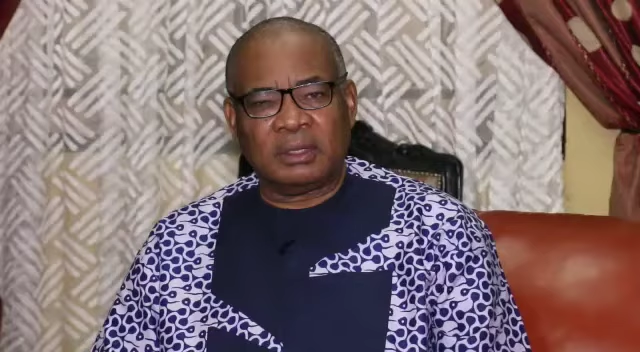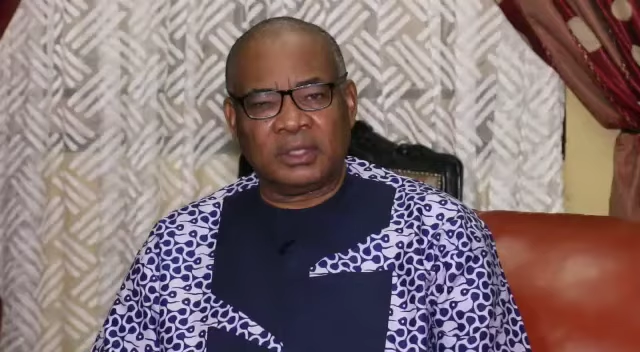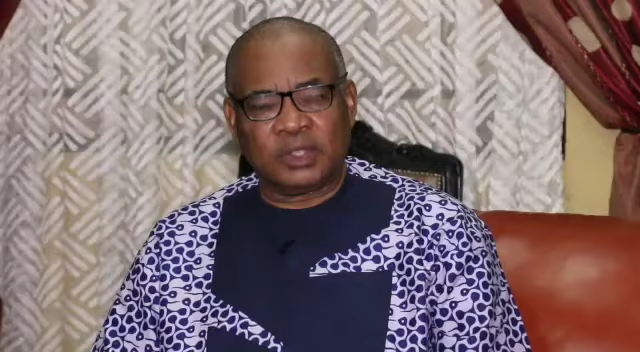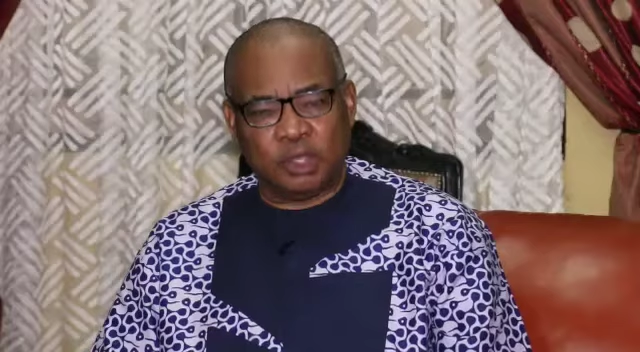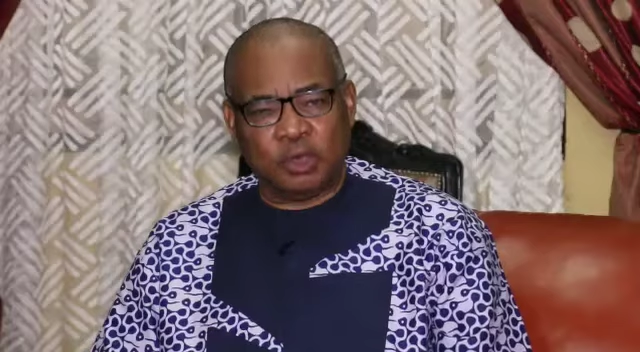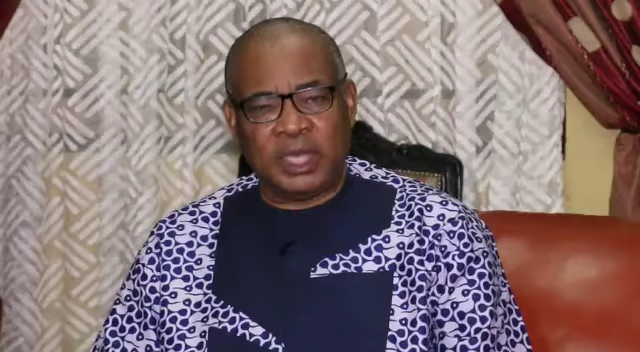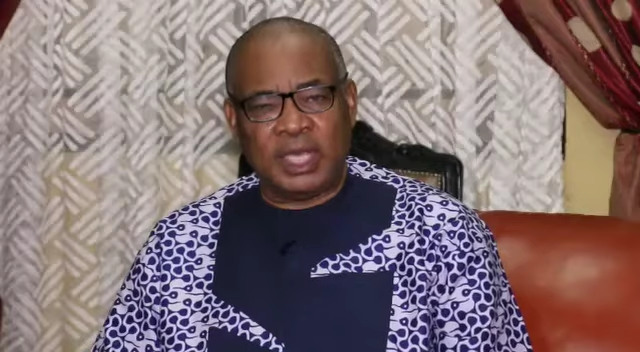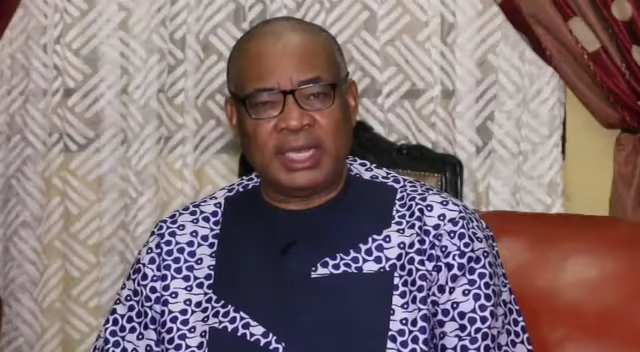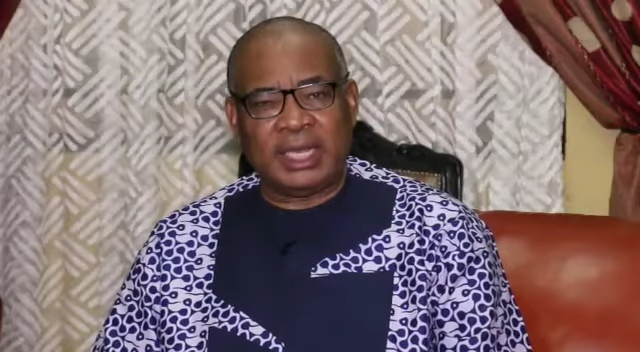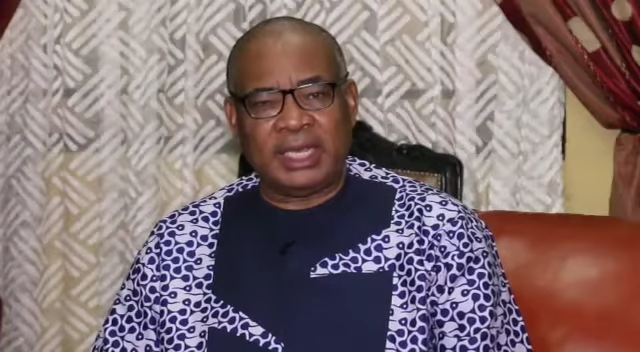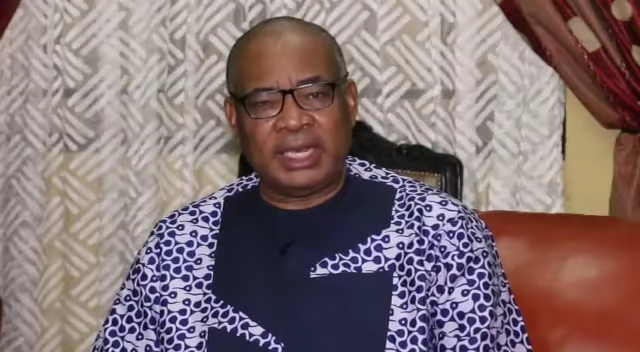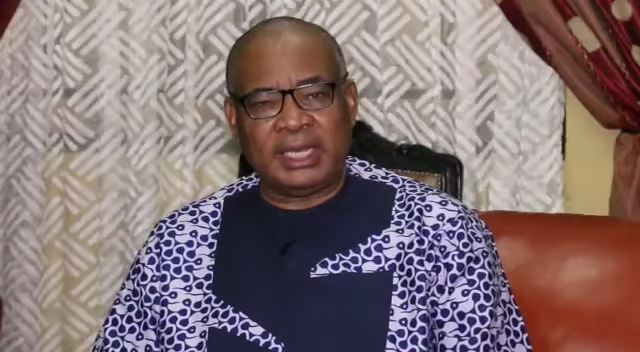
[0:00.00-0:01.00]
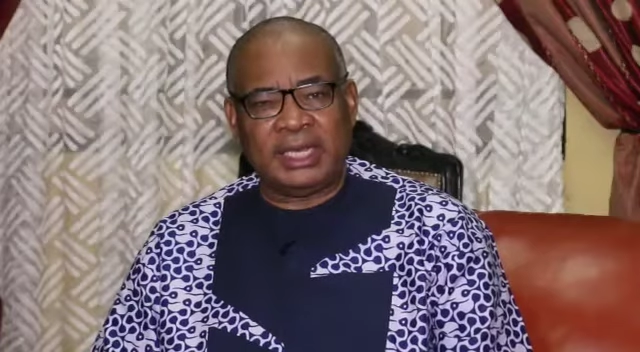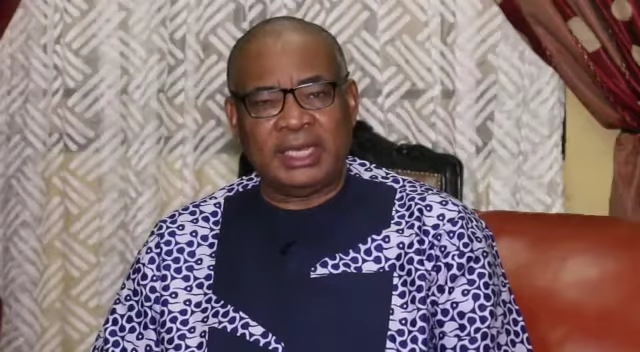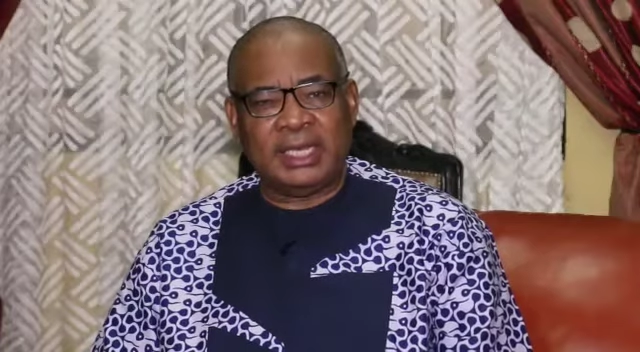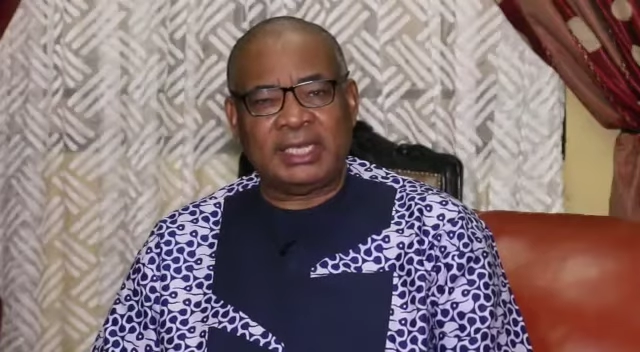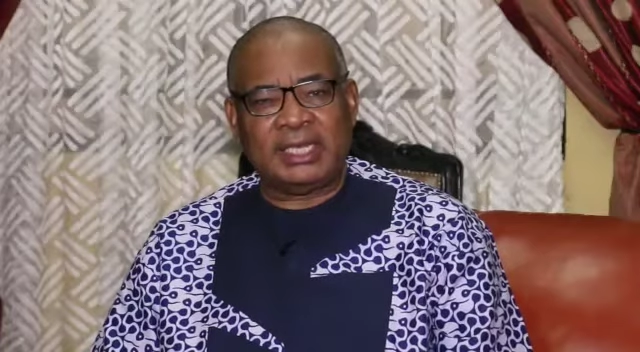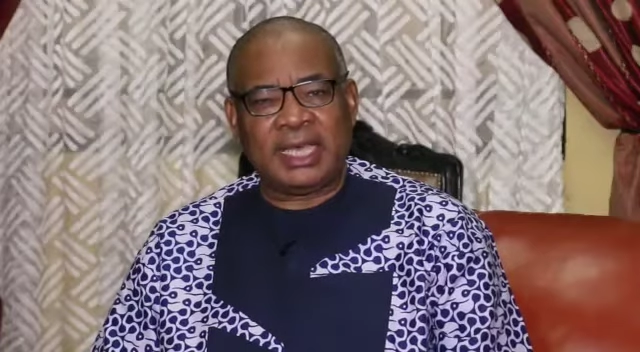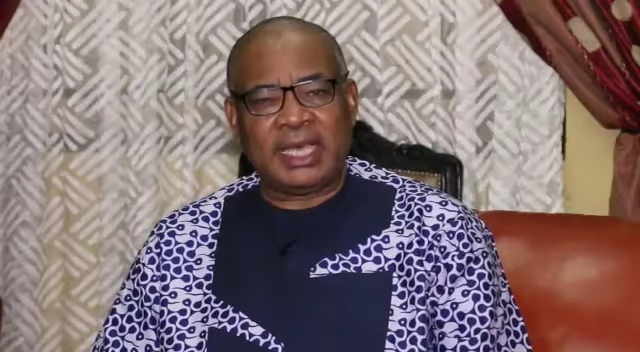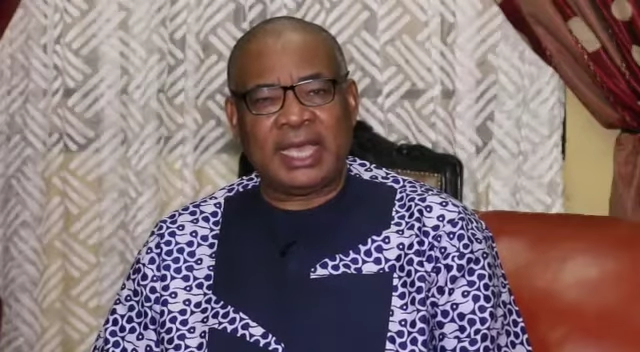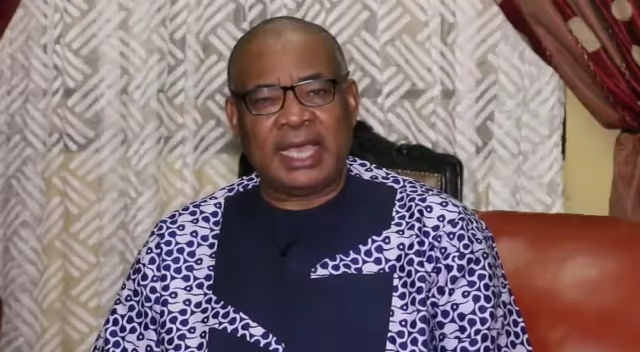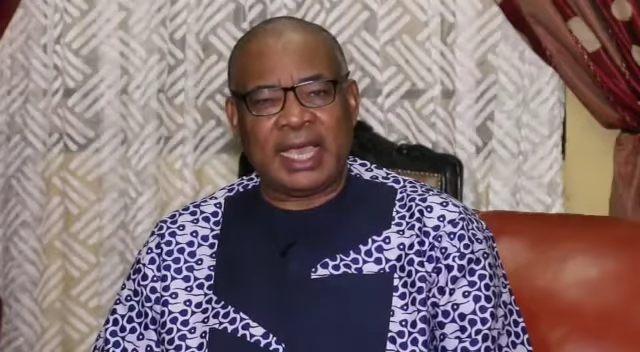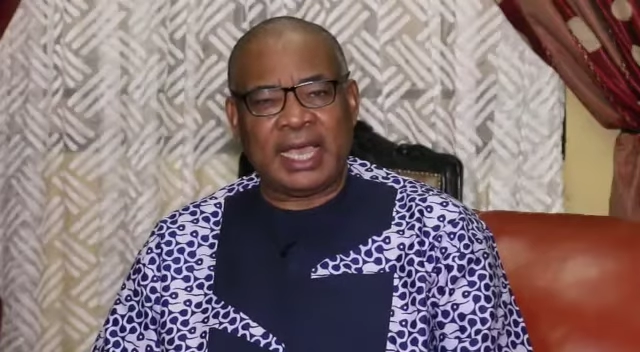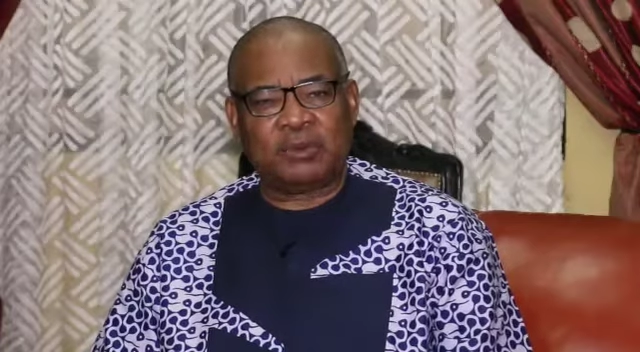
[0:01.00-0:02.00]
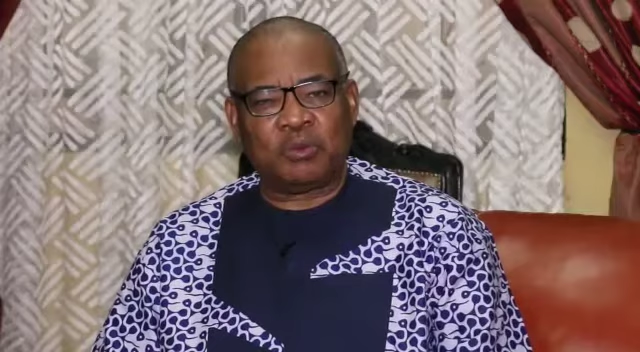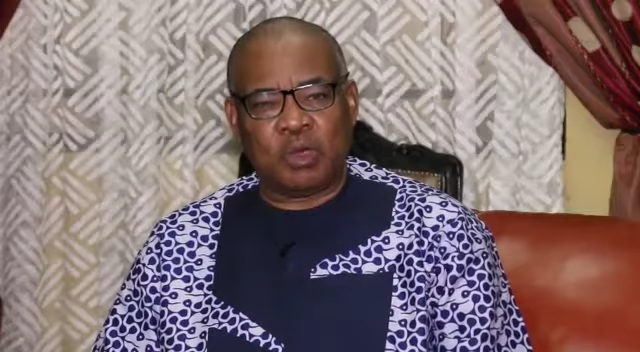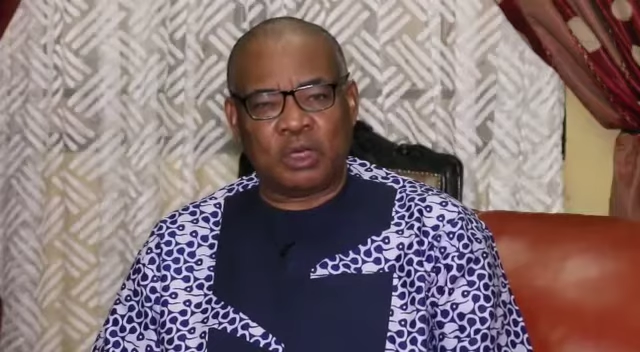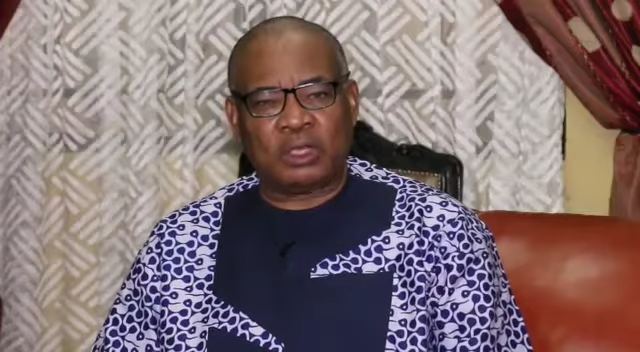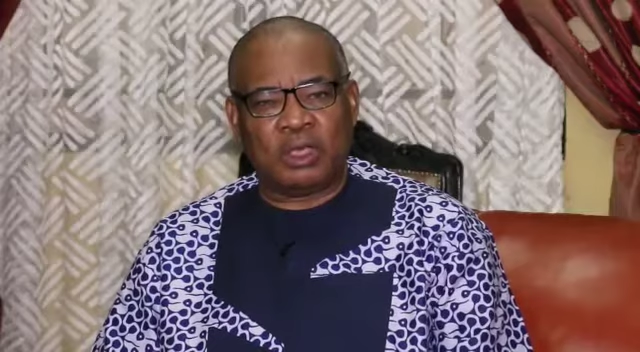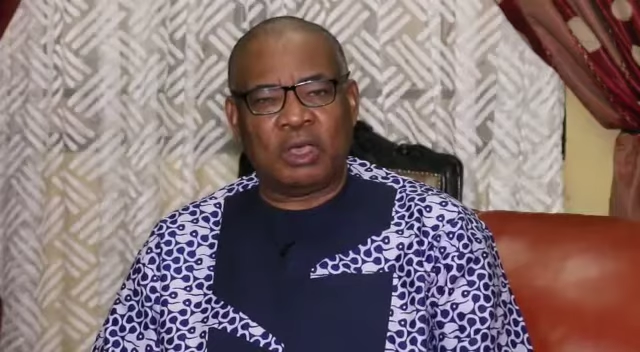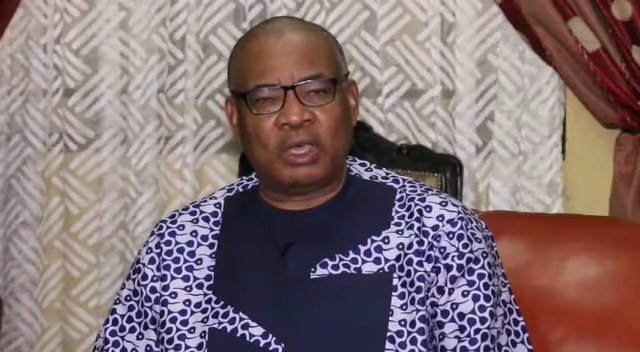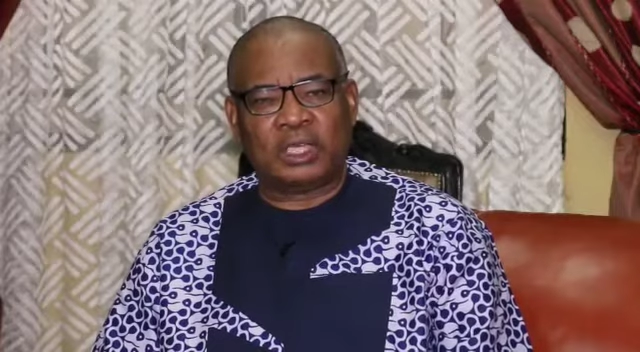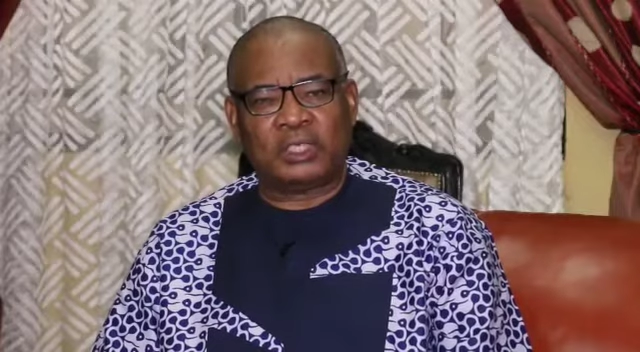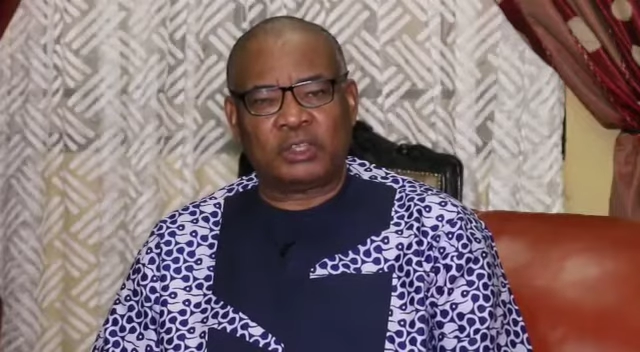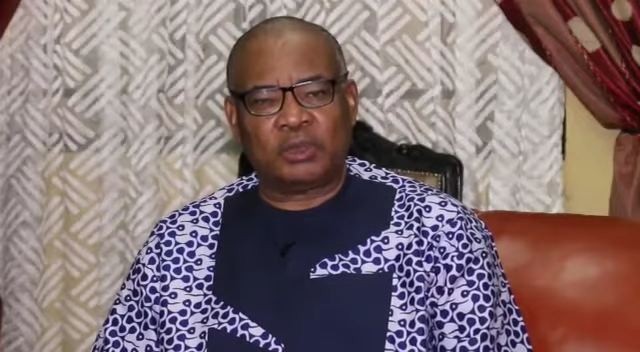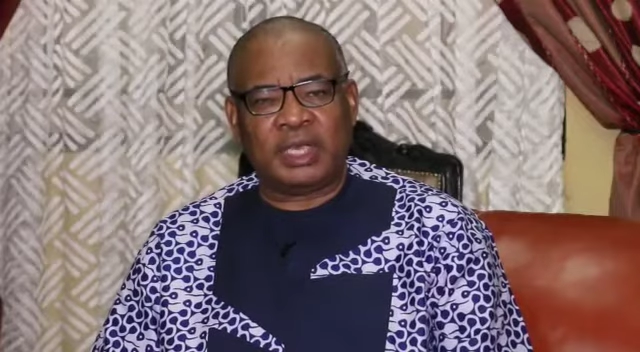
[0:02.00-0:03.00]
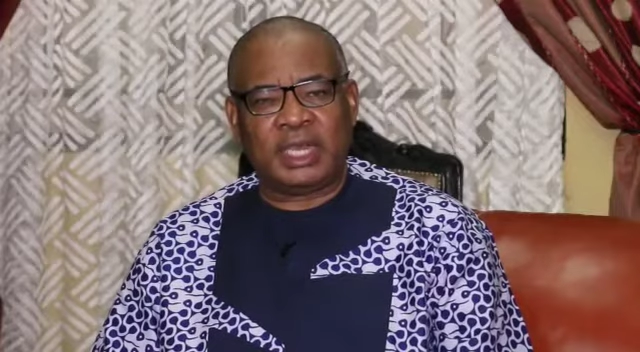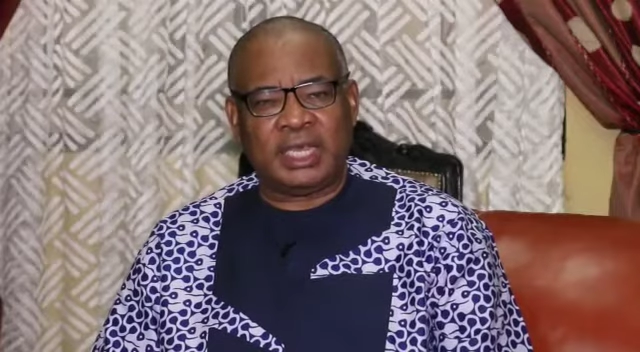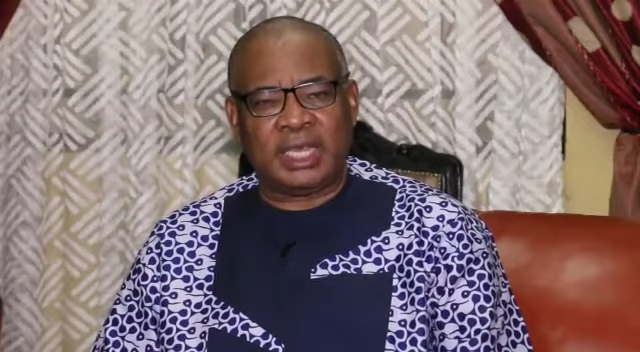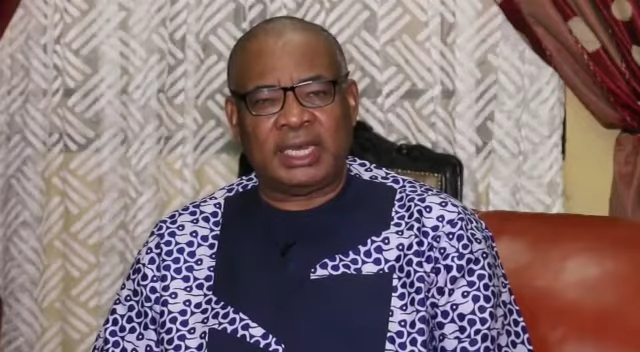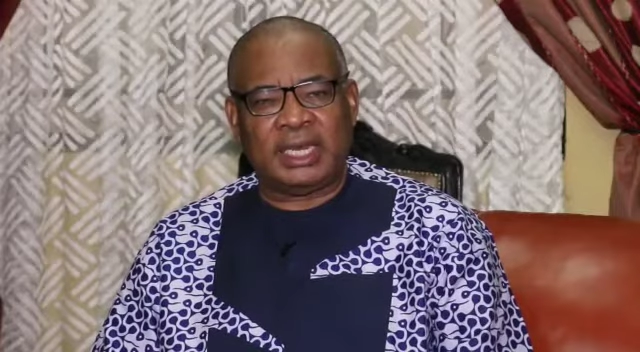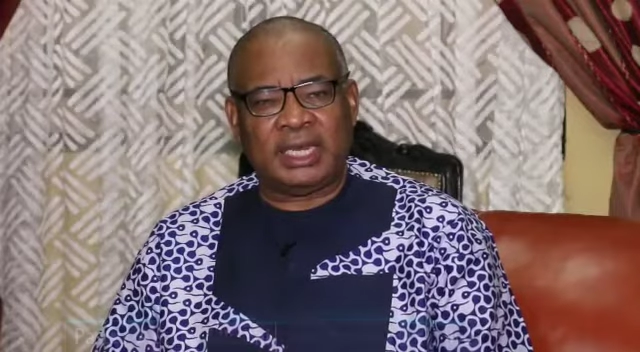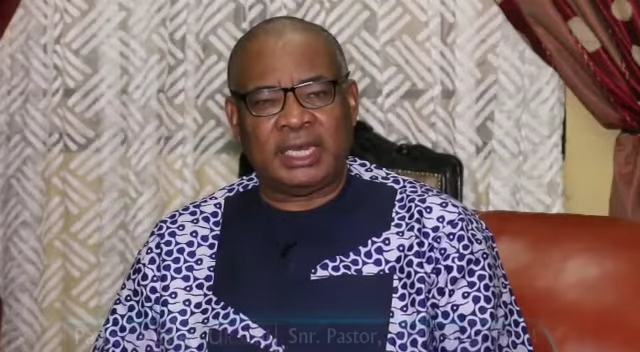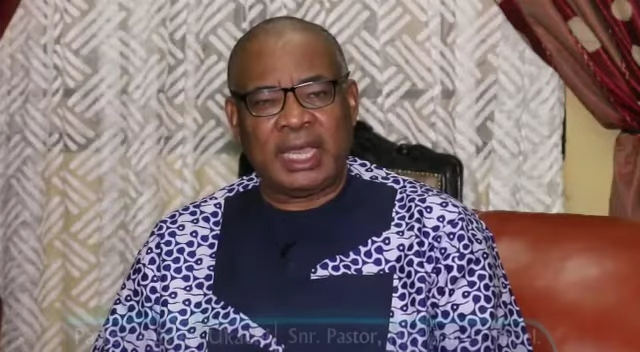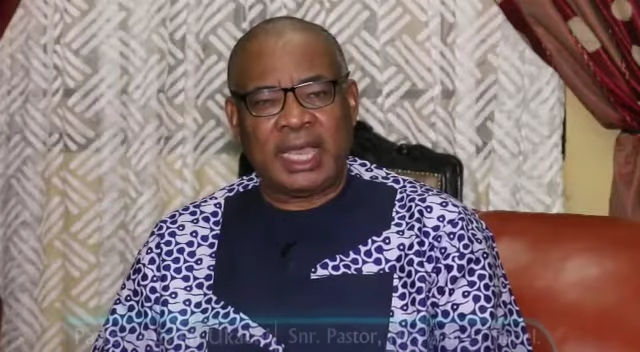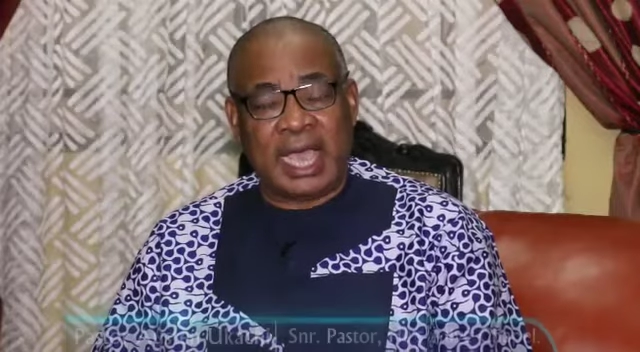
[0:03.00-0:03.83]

is doing in India and what God is doing in